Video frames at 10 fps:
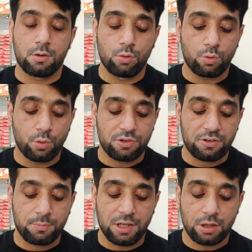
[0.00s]
glucose
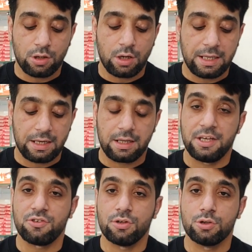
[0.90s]
is being
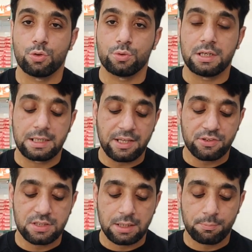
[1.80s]
analyzed through the
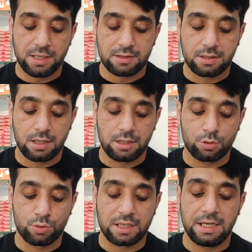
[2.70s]
test tape method or
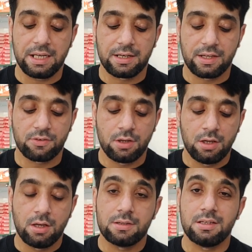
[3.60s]
through the clinic test.
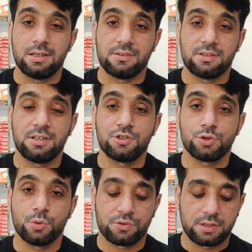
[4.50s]
The results
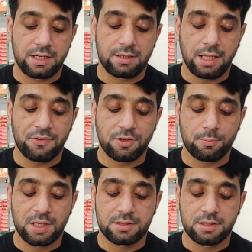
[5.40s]
shows that test
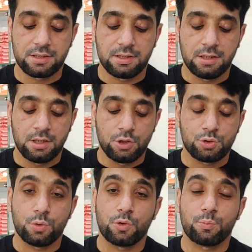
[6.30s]
tape method
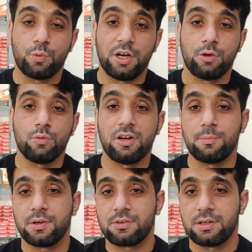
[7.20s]
shows
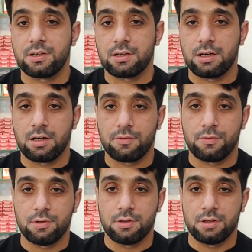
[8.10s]
0.25%
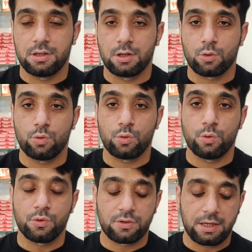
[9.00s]
of
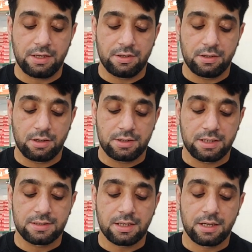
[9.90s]
glucose, and on
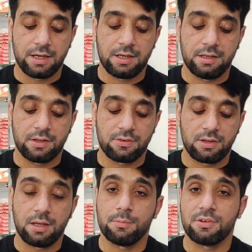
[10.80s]
the other hand, in the
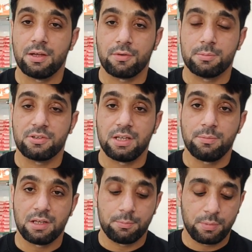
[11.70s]
same from the
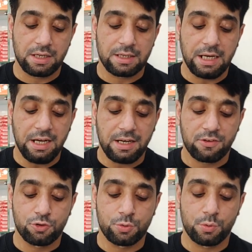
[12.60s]
same sample, clinic
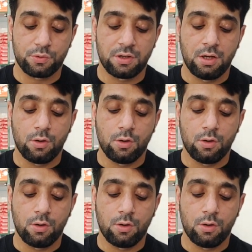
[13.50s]
test shows